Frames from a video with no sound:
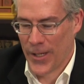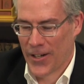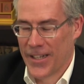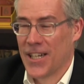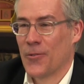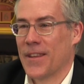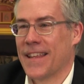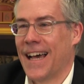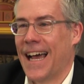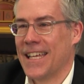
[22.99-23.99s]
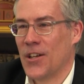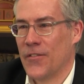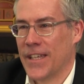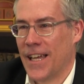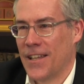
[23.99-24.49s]
We are here with Guy
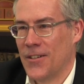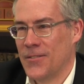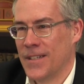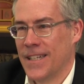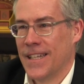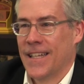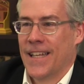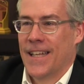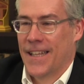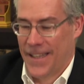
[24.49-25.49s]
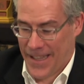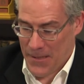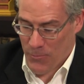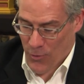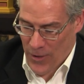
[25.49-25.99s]
Coviello,
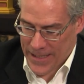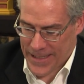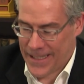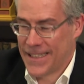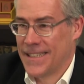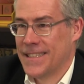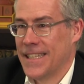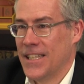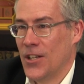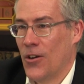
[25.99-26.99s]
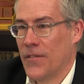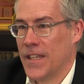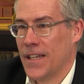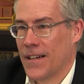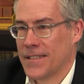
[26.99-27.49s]
the president and CEO of
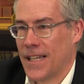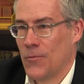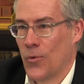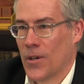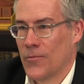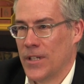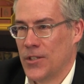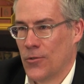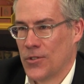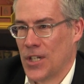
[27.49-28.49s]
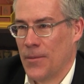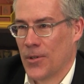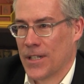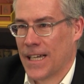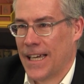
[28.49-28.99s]
the Youngstown Warren Regional
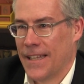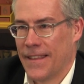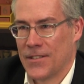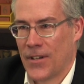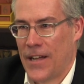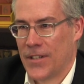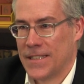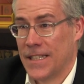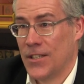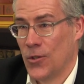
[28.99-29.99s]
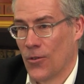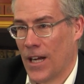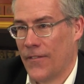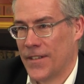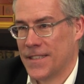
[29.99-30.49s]
Chamber. Guy, thanks for having us in your
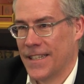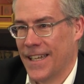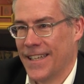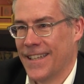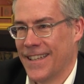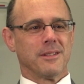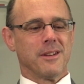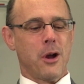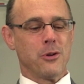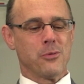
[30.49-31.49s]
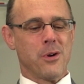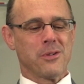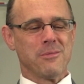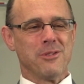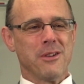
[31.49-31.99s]
office today. Uh, you're
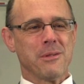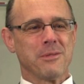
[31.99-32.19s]
welcome, Jeff.